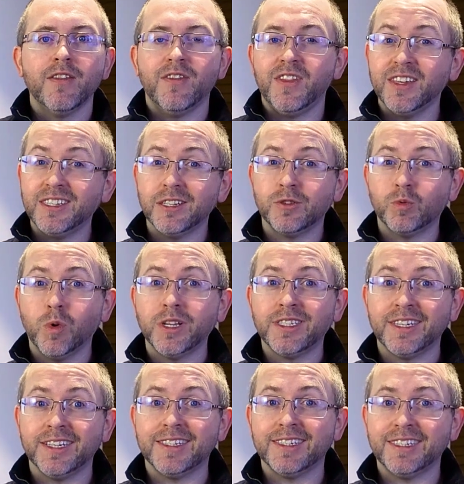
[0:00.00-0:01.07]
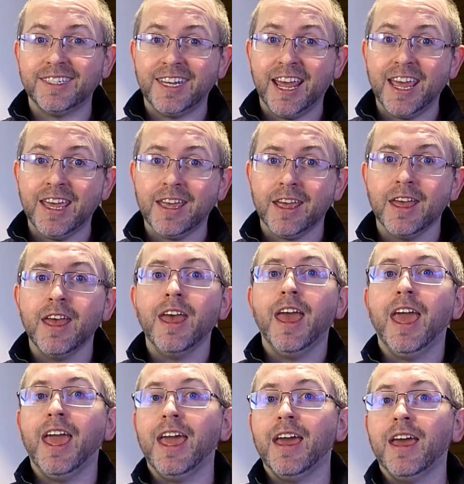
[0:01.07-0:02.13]
this is what's at stake,
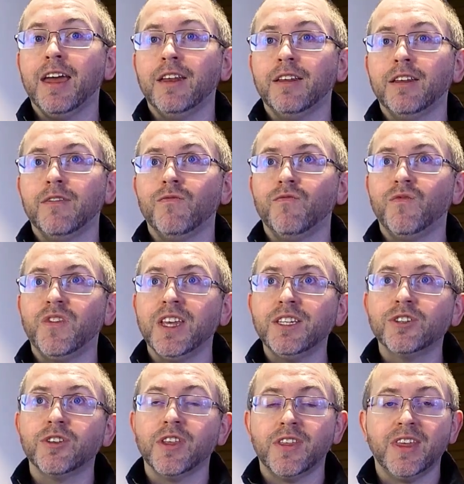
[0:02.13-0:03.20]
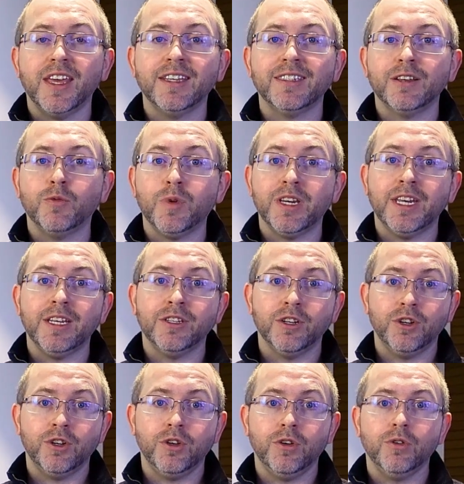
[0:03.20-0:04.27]
and these are the things that we need to
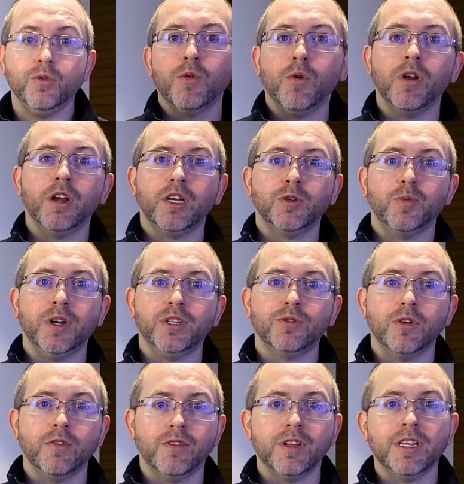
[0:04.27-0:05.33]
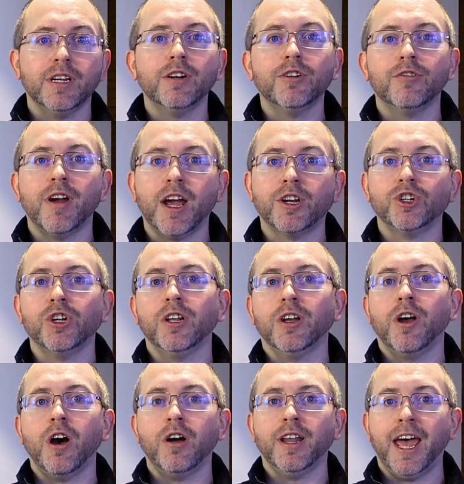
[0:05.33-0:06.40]
do. We want to express sort of clear direction and
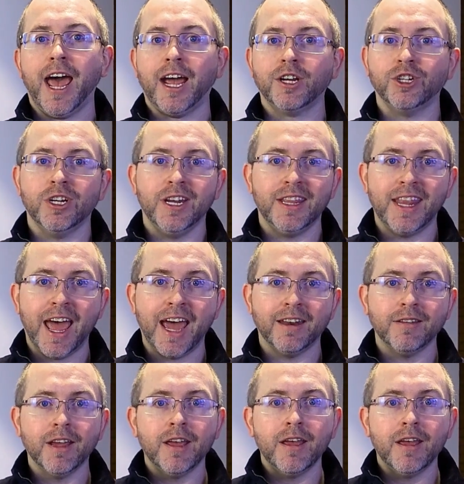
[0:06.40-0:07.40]
call to action in that,